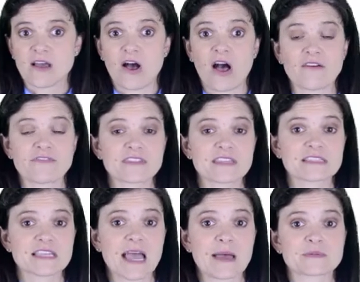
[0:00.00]
Often these
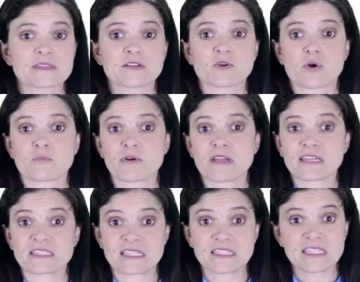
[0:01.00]
apps incorporate
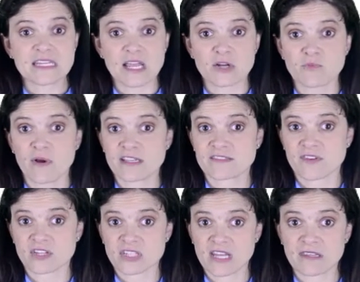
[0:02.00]
existing enterprise
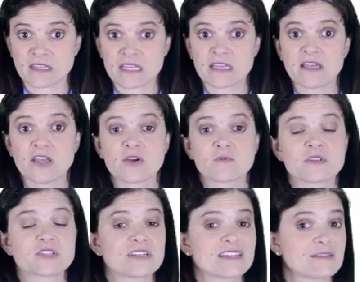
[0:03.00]
functionality,
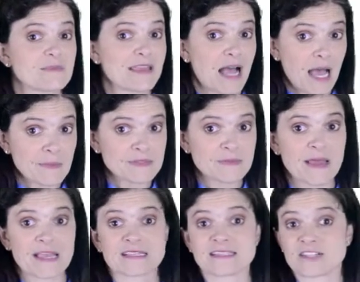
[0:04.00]
which need to be
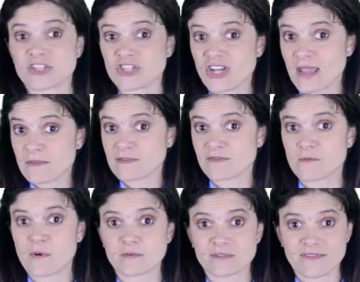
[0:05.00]
optimized and shaped for
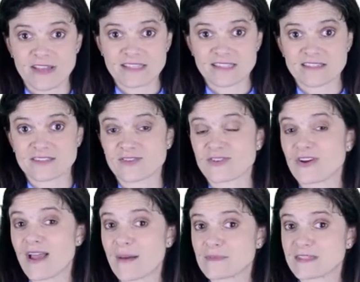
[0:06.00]
mobile devices so your
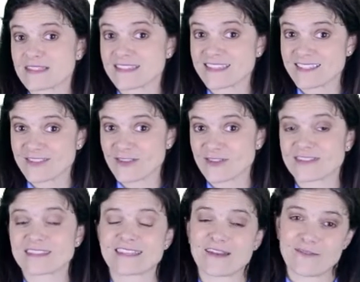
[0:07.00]
apps can sizzle
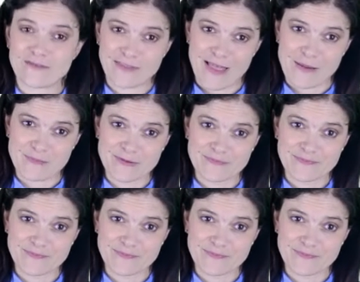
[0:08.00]
instead of flop.